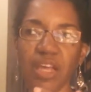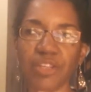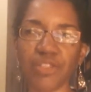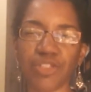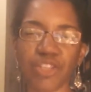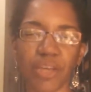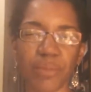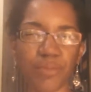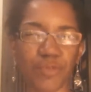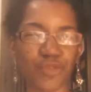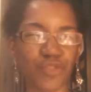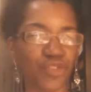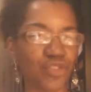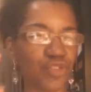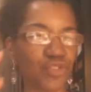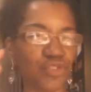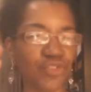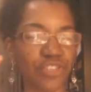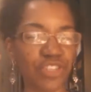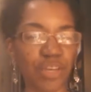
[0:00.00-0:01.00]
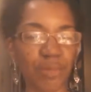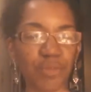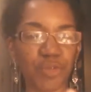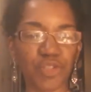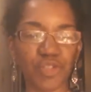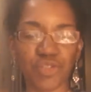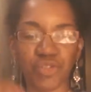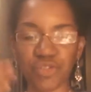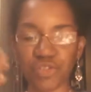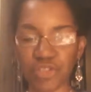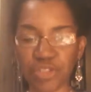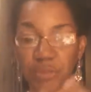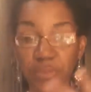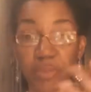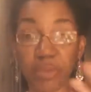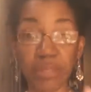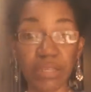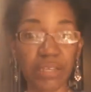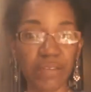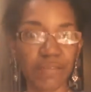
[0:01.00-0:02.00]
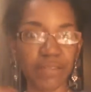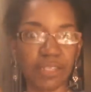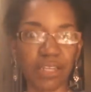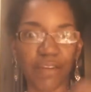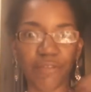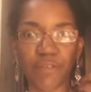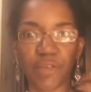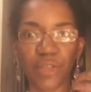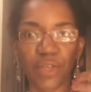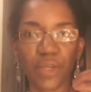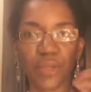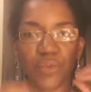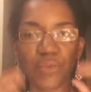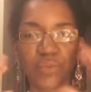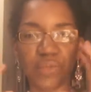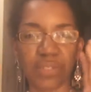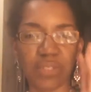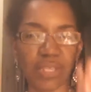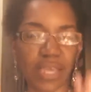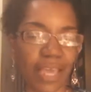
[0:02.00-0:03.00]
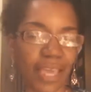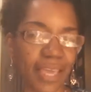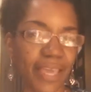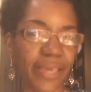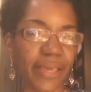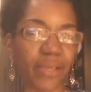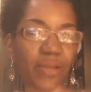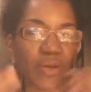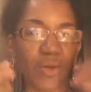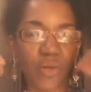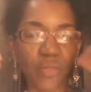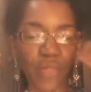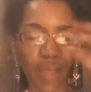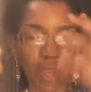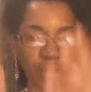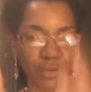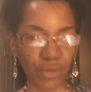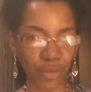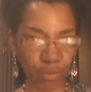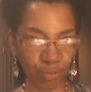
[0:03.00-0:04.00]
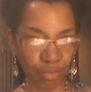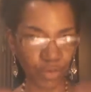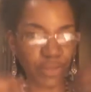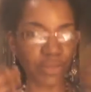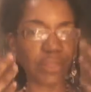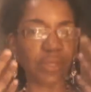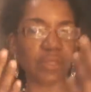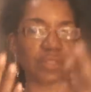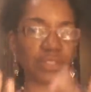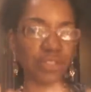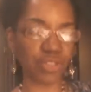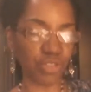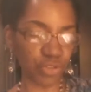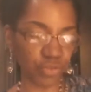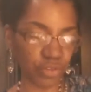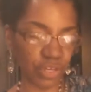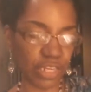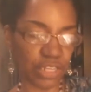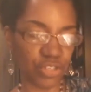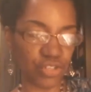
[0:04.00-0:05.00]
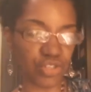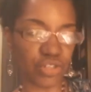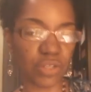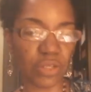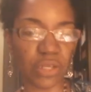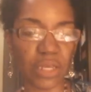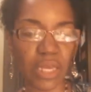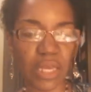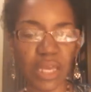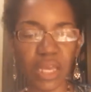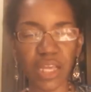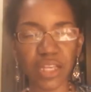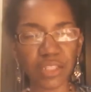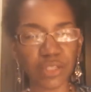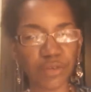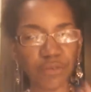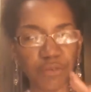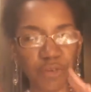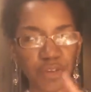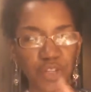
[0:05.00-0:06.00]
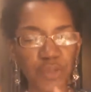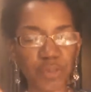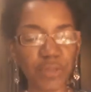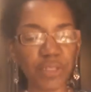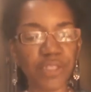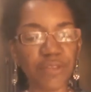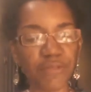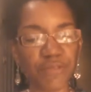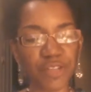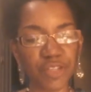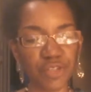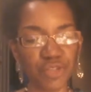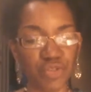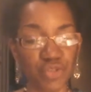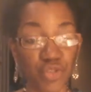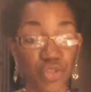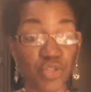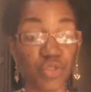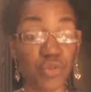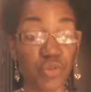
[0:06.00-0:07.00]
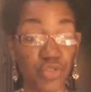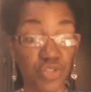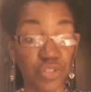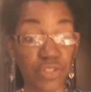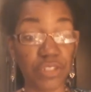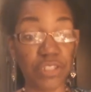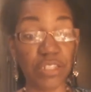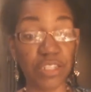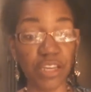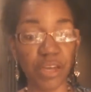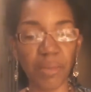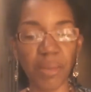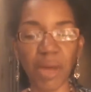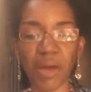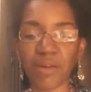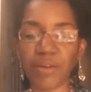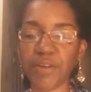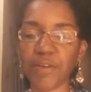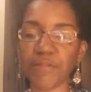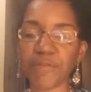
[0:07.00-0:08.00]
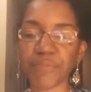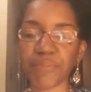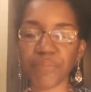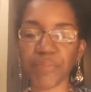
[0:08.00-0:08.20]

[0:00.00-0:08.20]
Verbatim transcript: type of church, the type of church that believes that everything you say and all that, you can bring things into creation. So a very specific church she did come out of.